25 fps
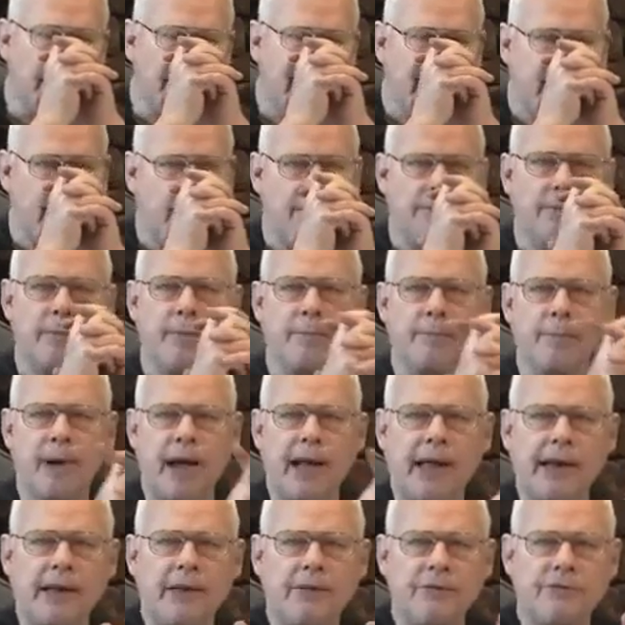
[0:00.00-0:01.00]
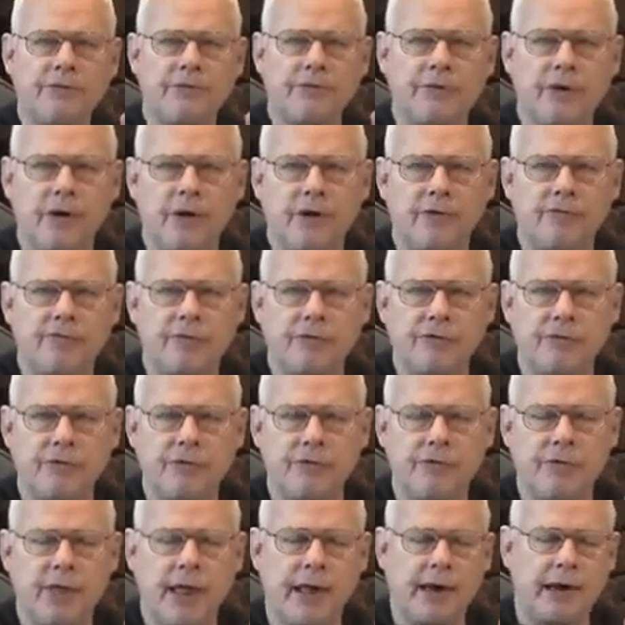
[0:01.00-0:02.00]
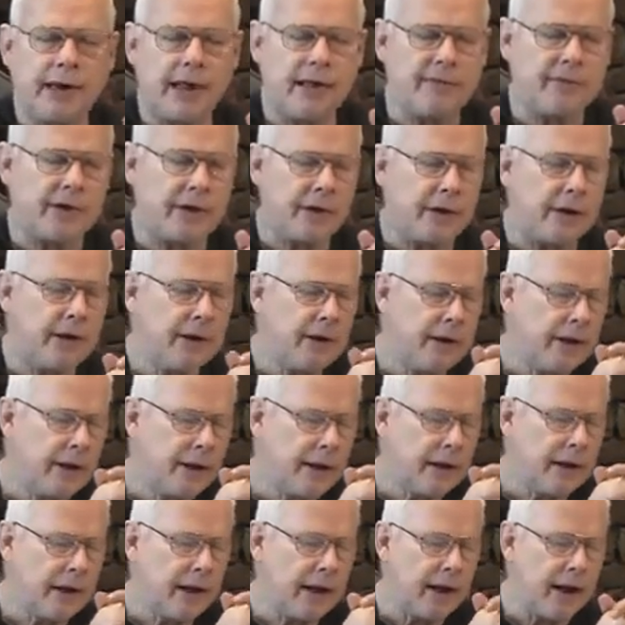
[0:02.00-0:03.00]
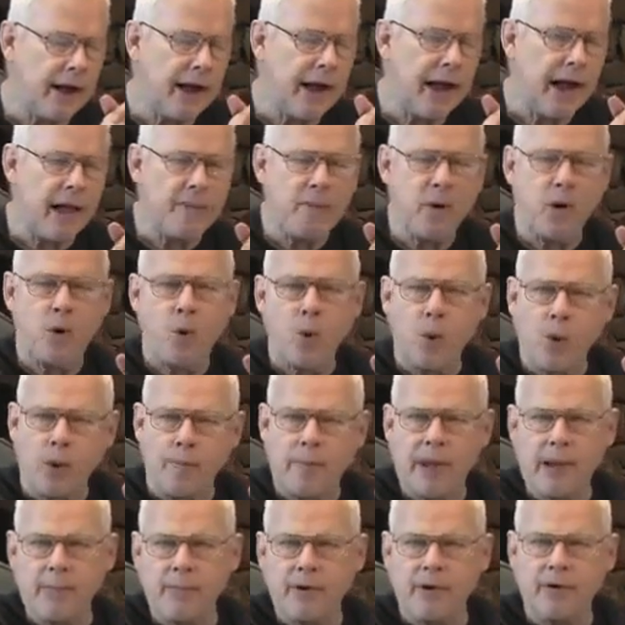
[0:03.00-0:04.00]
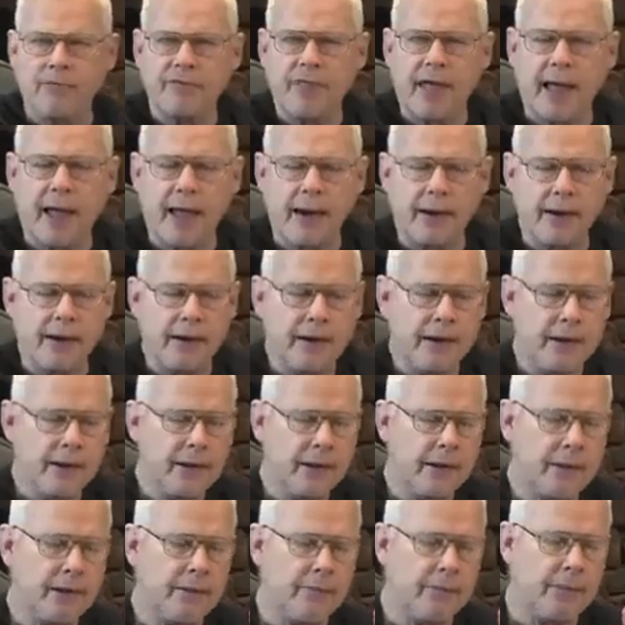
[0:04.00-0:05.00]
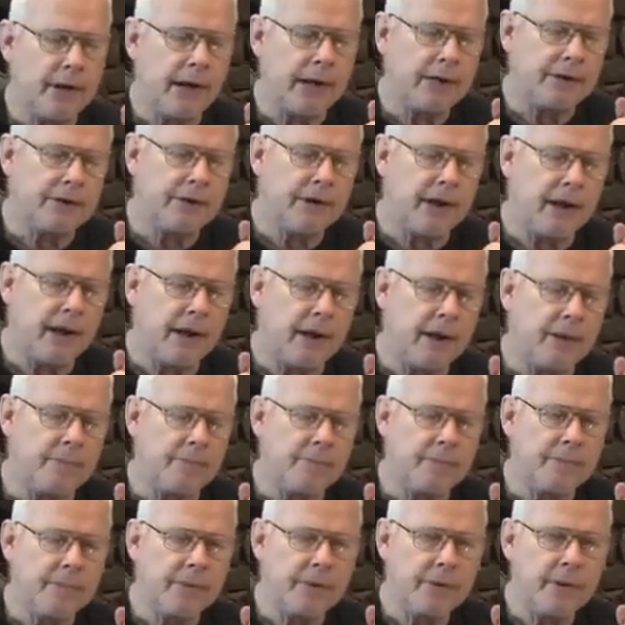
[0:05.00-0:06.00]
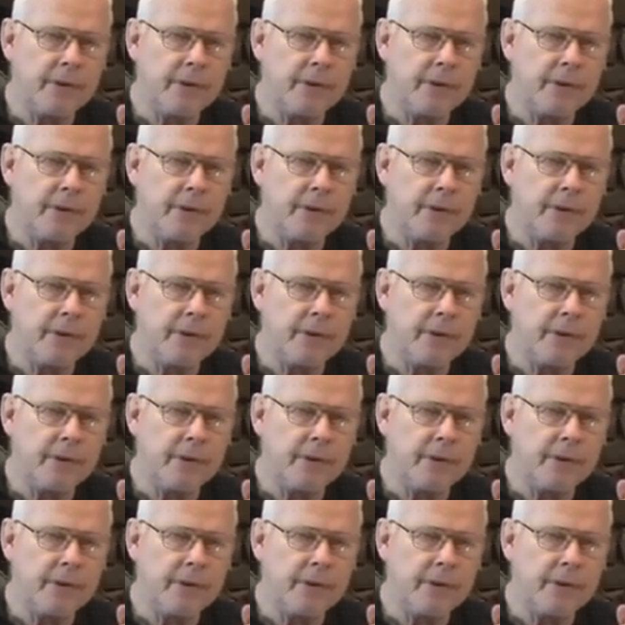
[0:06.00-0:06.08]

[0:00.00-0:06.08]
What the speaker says: Yeah, Pilots for Truth 9/11. I'm a core member of that, but the